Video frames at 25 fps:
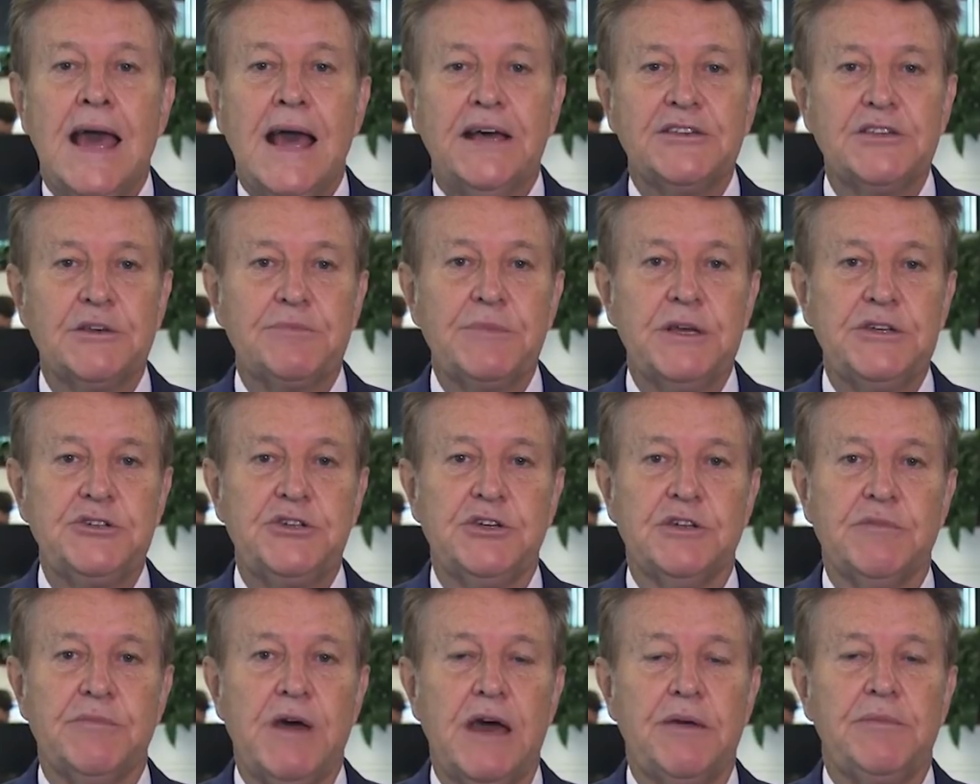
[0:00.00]
As I
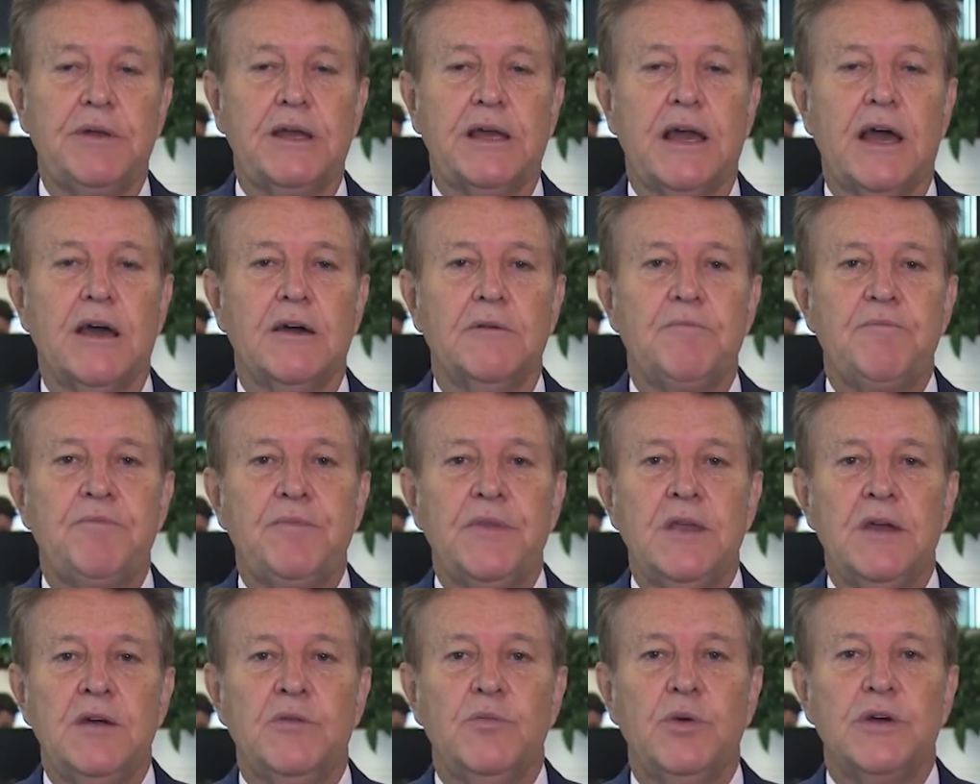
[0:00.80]
mentioned a moment ago,
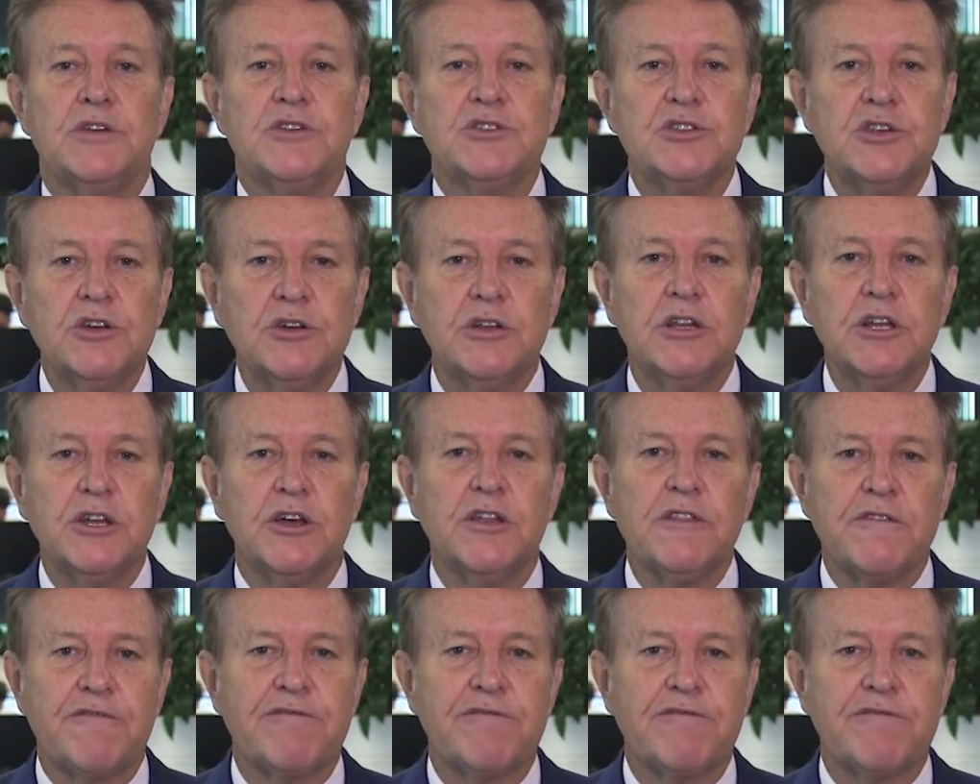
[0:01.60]
we're certainly on